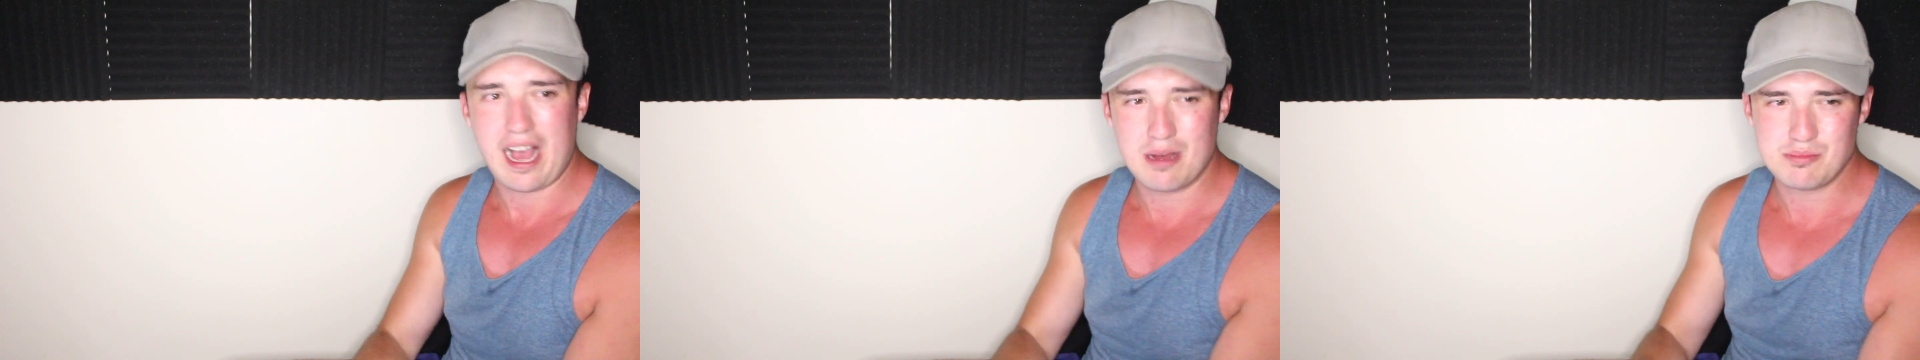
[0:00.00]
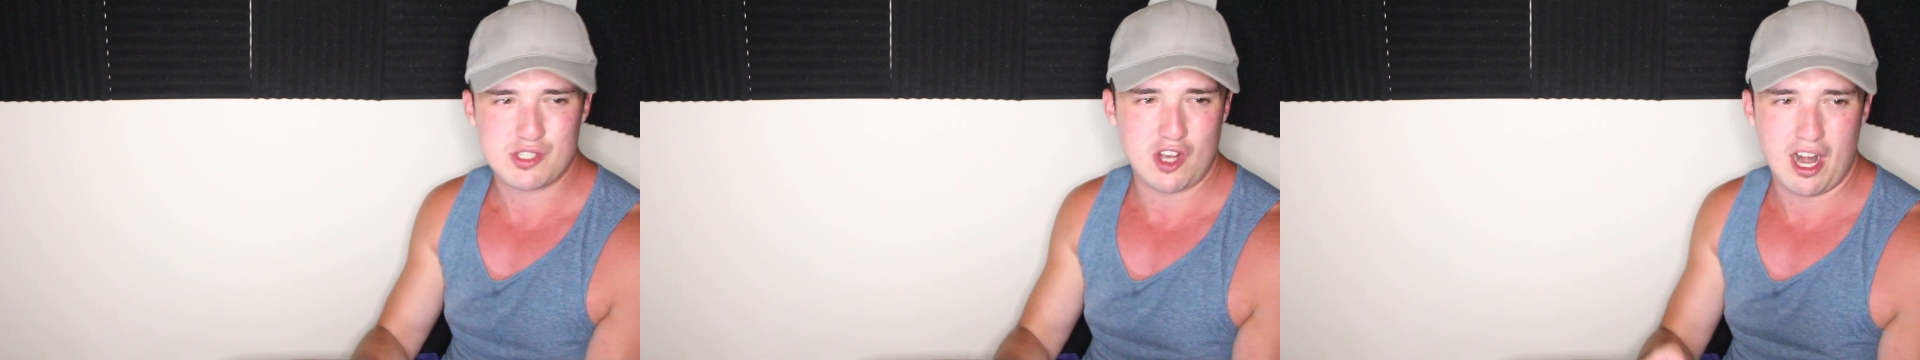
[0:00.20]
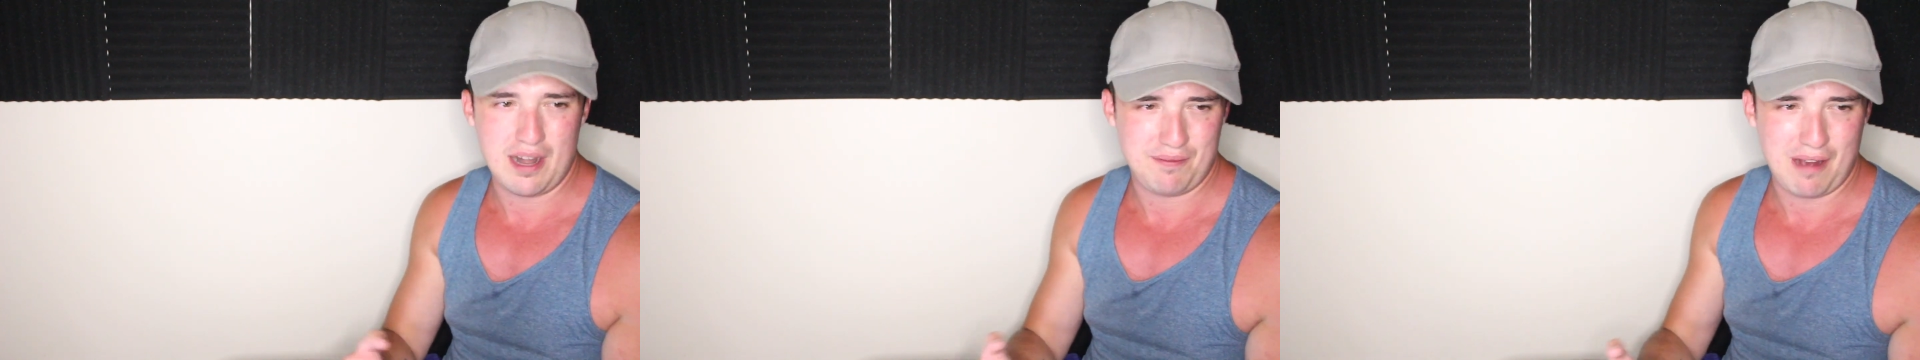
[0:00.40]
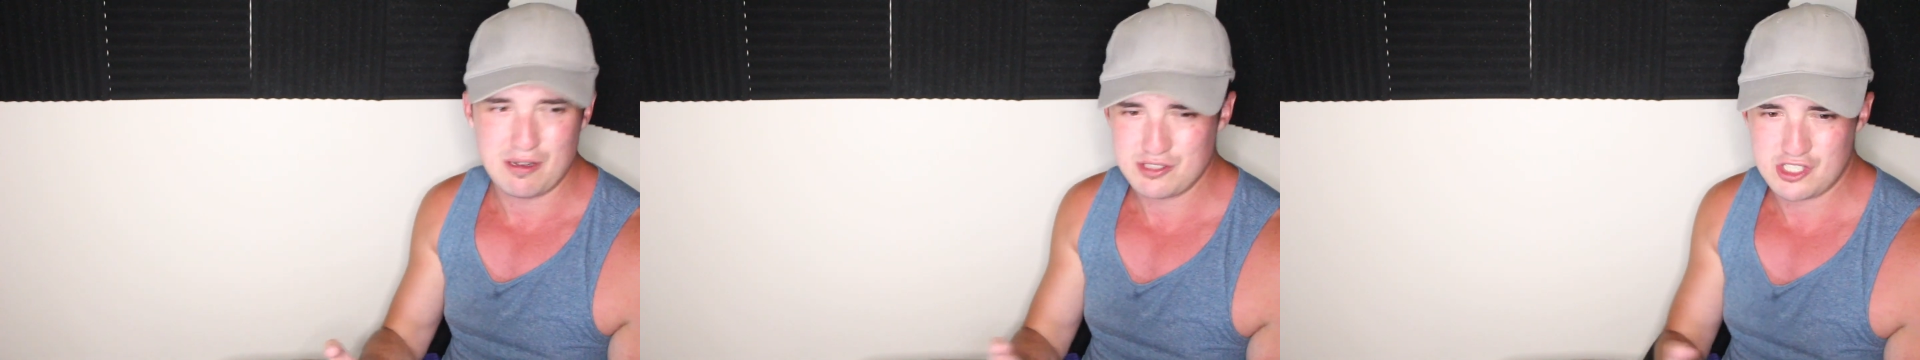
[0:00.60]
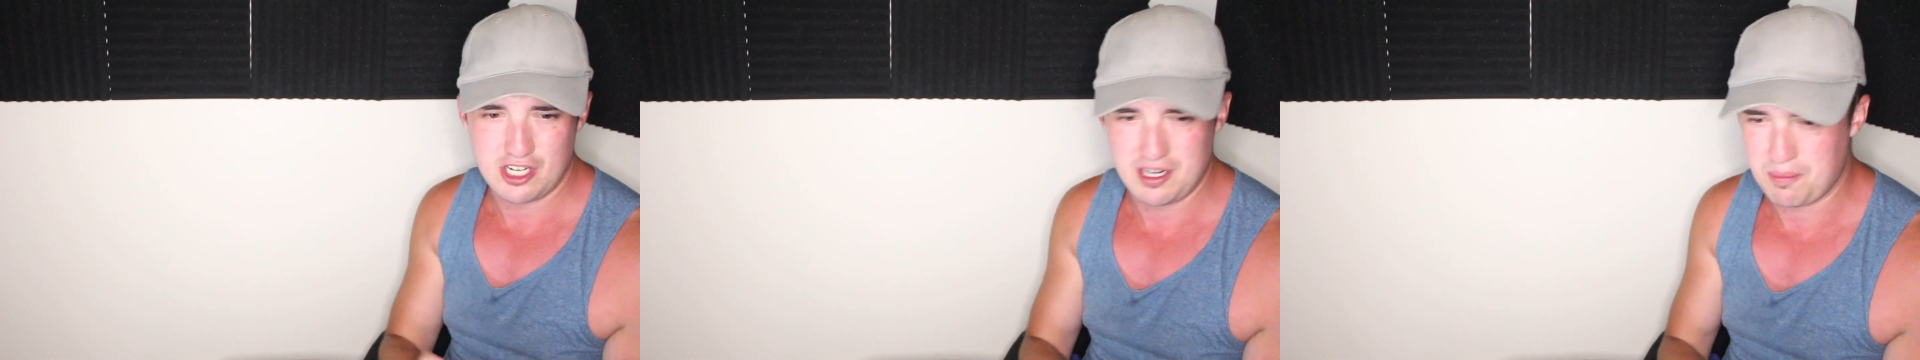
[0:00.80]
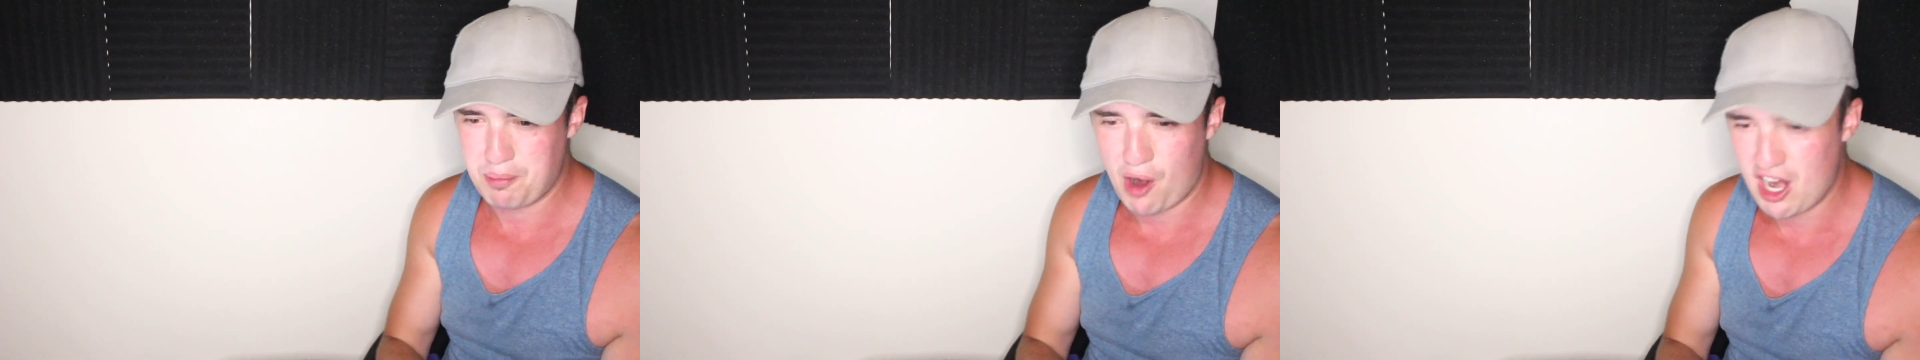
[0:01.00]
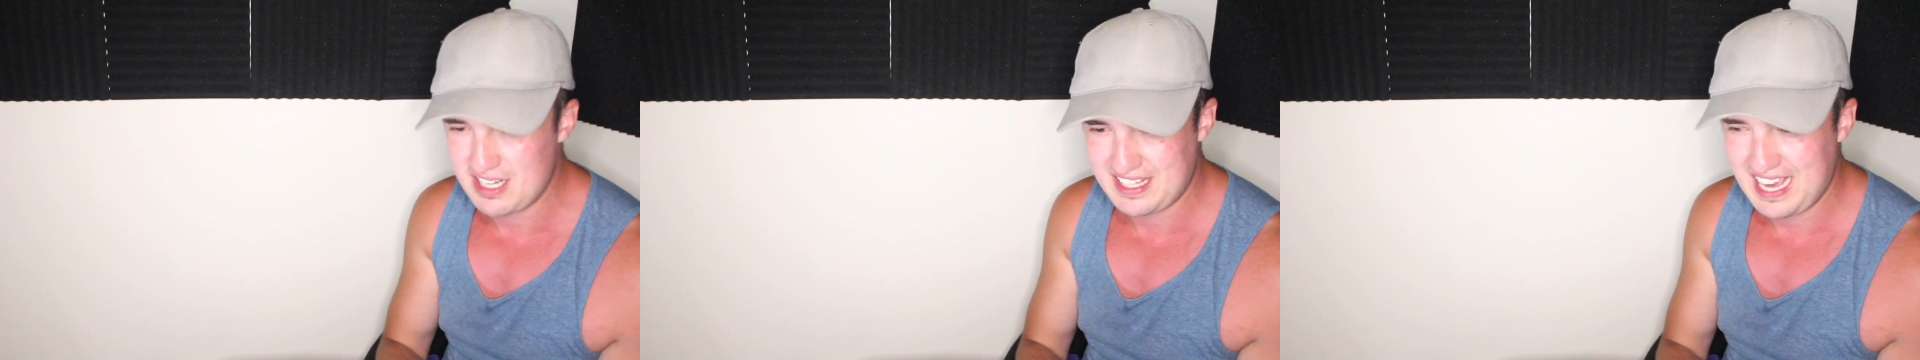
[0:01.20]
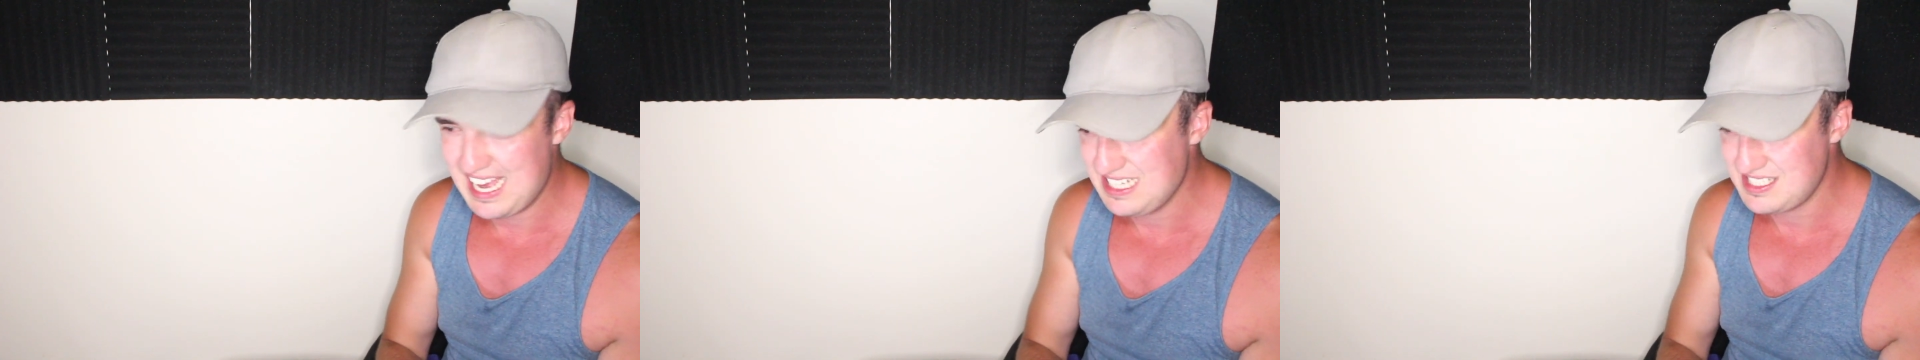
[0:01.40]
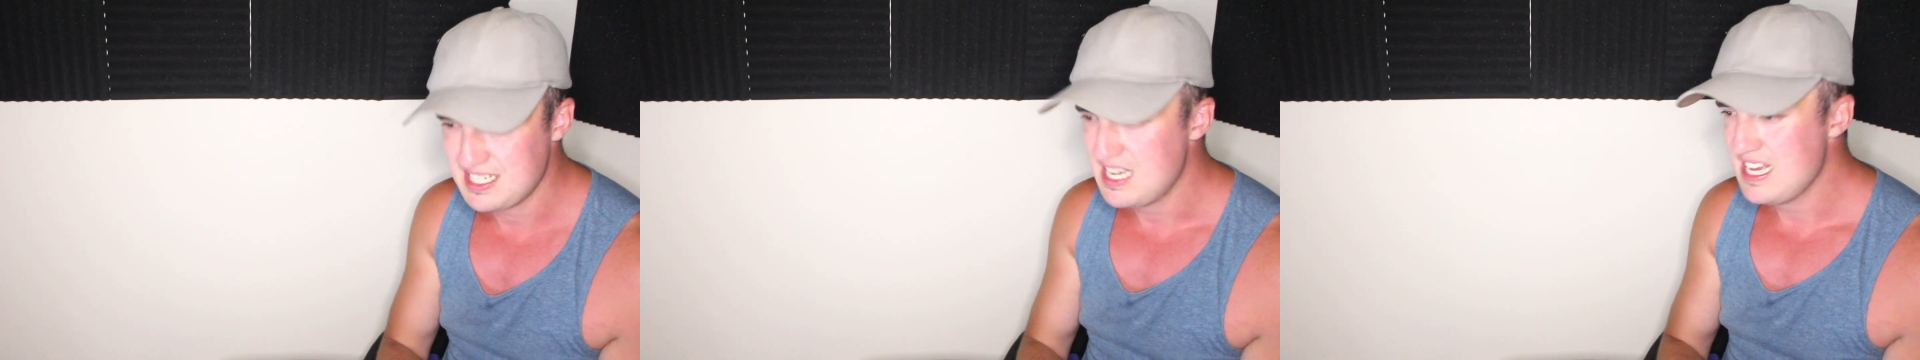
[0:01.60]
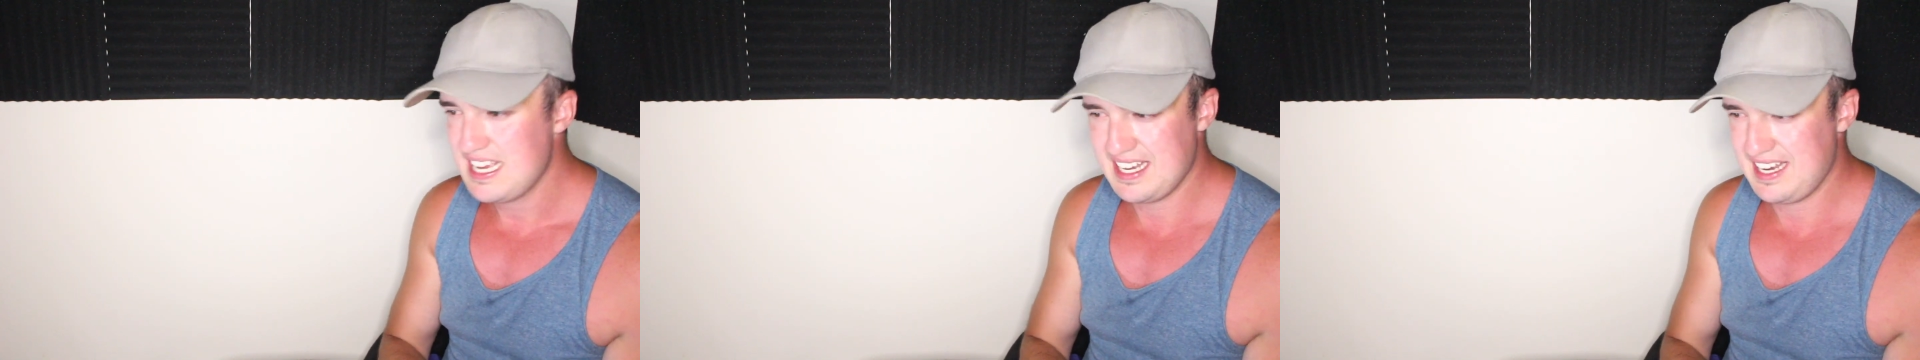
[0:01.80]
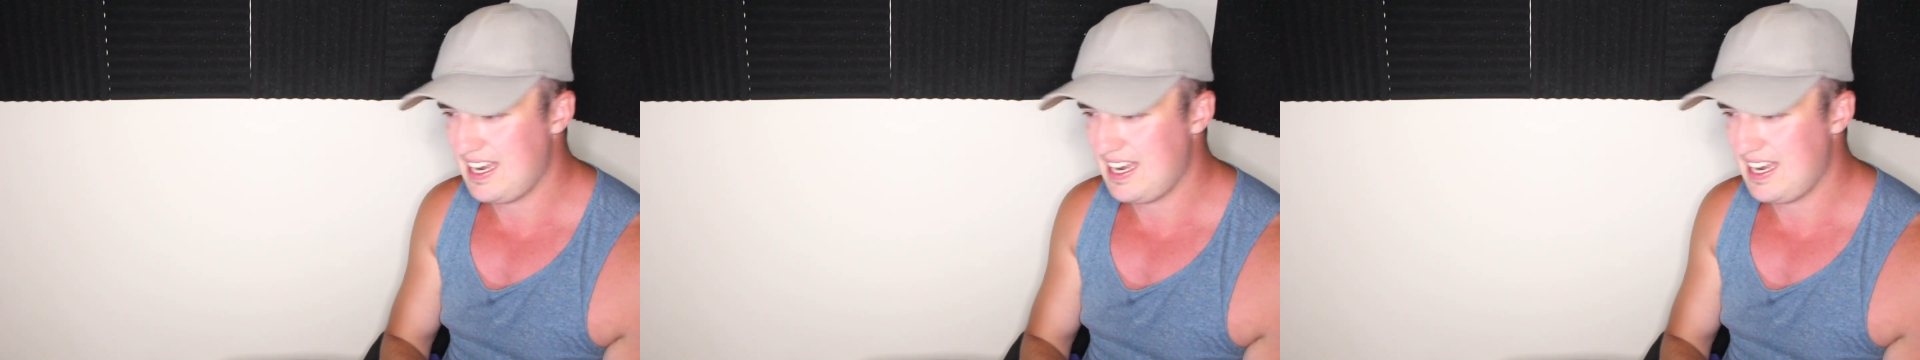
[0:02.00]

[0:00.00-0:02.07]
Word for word: Like, I'm sorry, if I was starting a podcast